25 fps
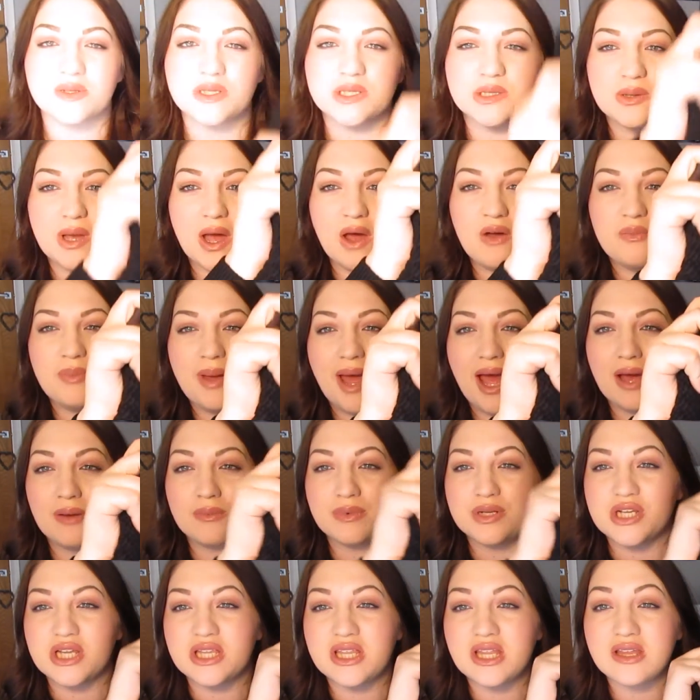was £12,
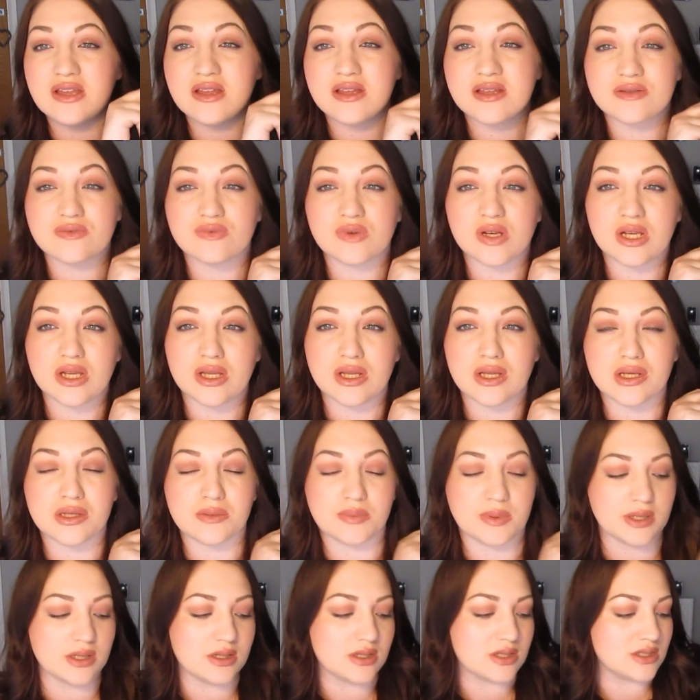which I think is really good
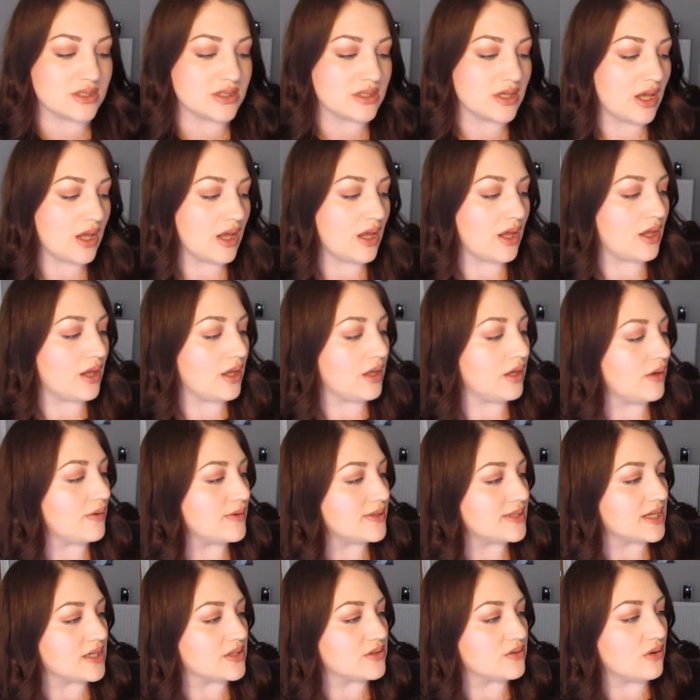because, you know,
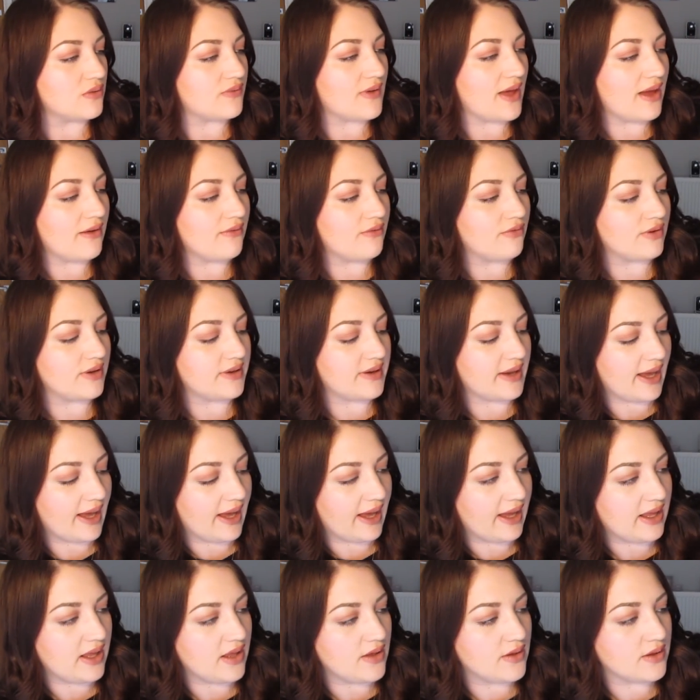it's that sort of
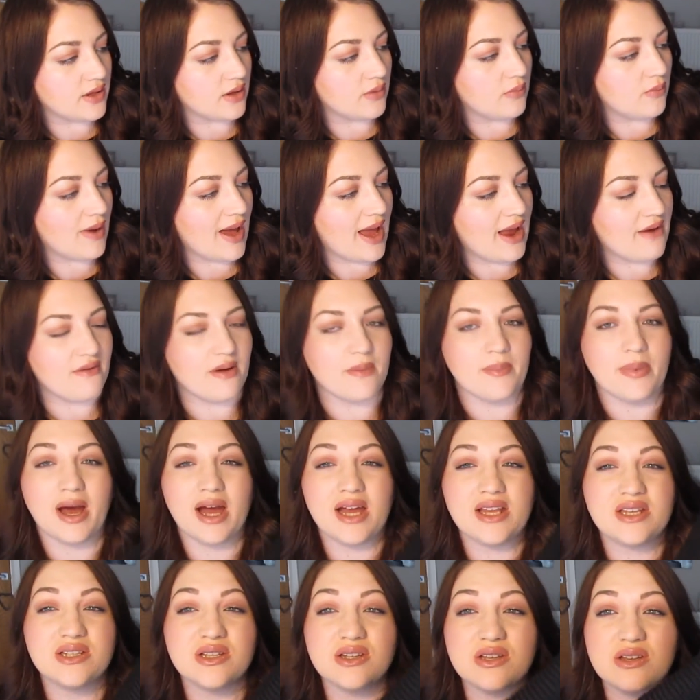everyday you can wear it, but
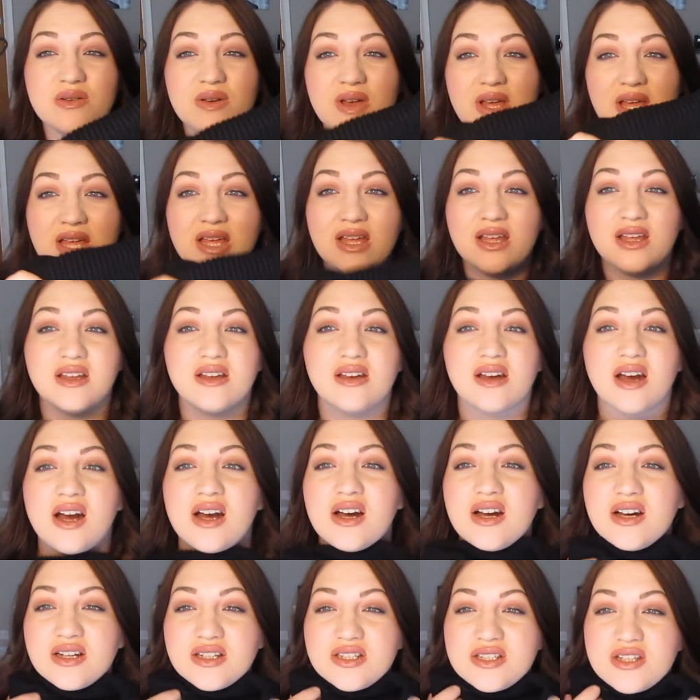I do
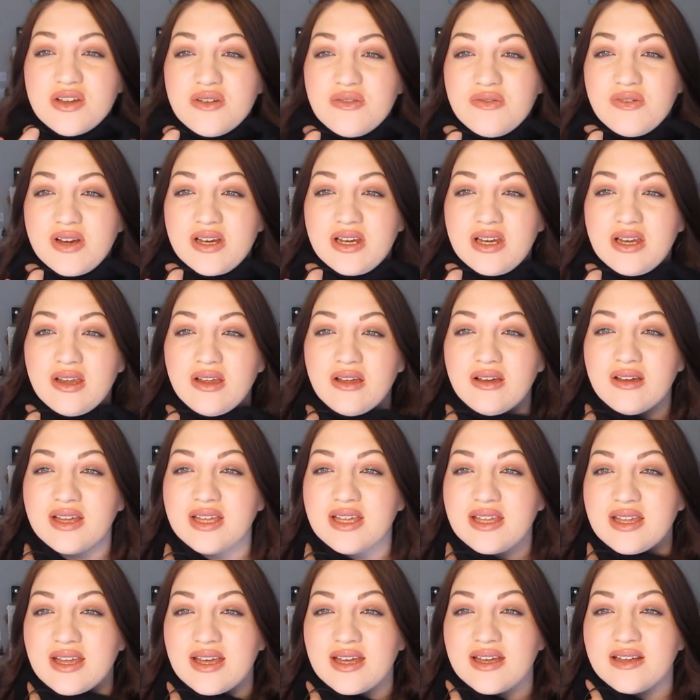really
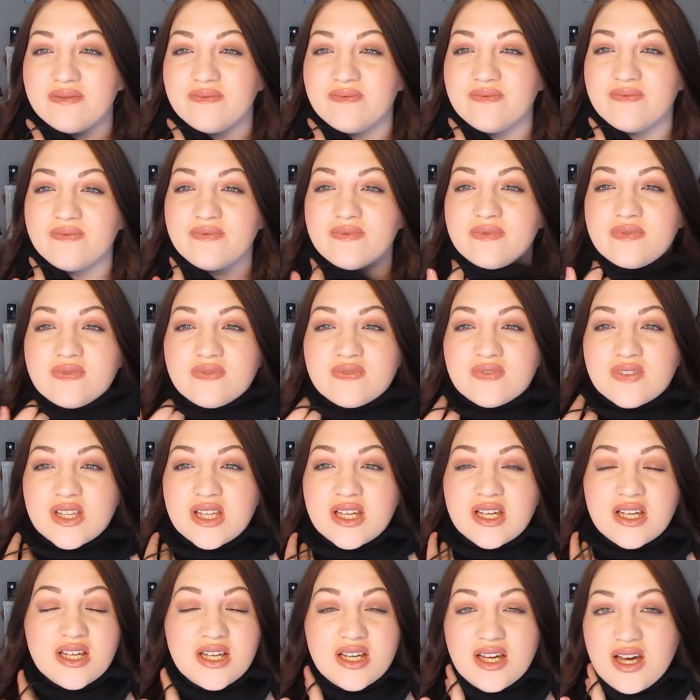like it.
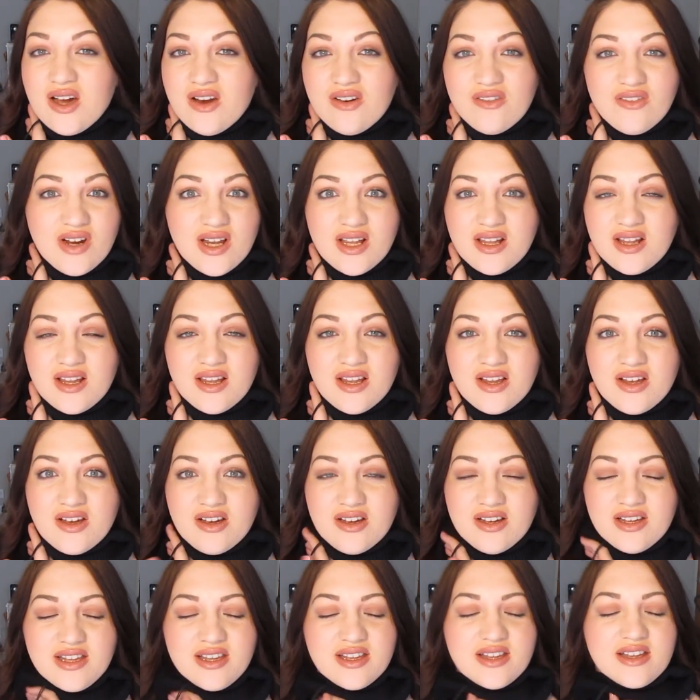I really
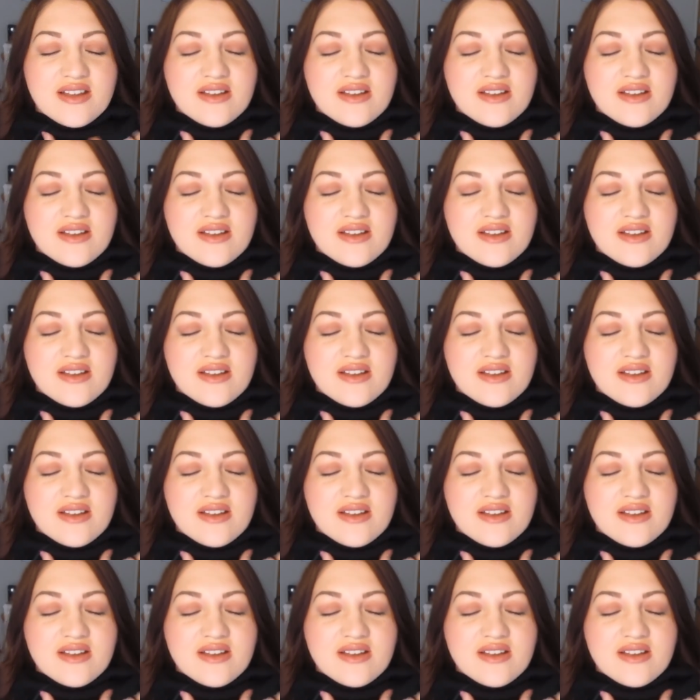like